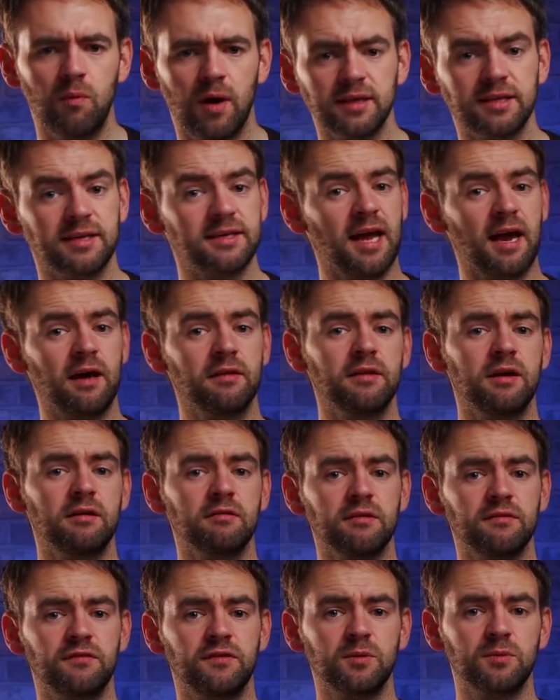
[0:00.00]
While you're down
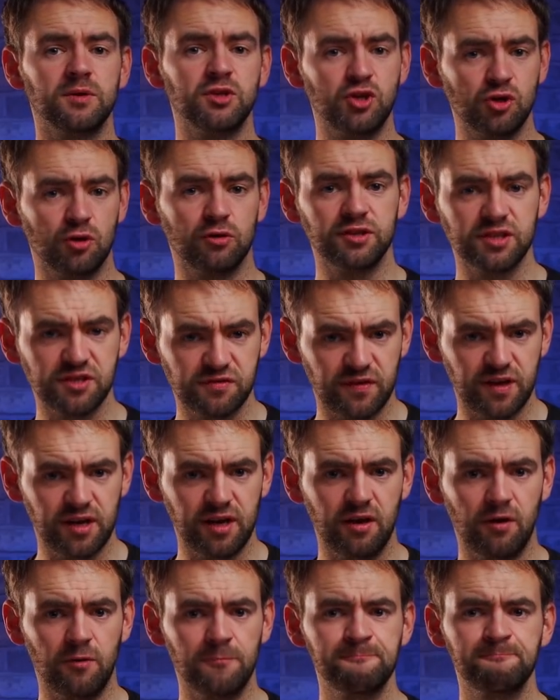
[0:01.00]
there, if you enjoyed this
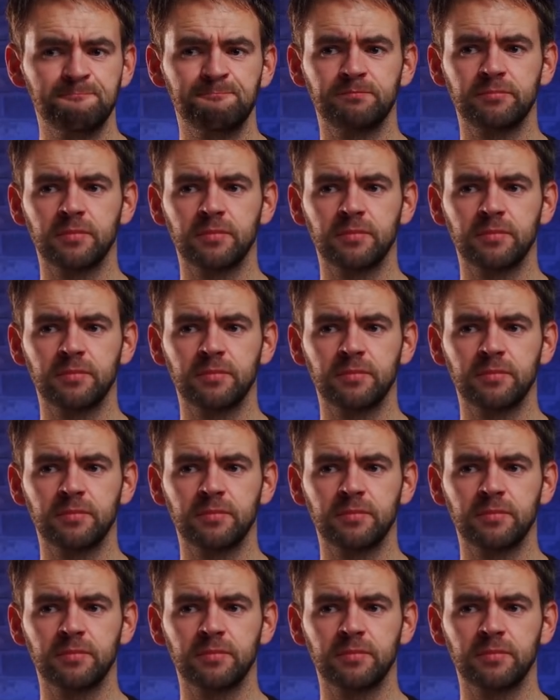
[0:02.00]
video,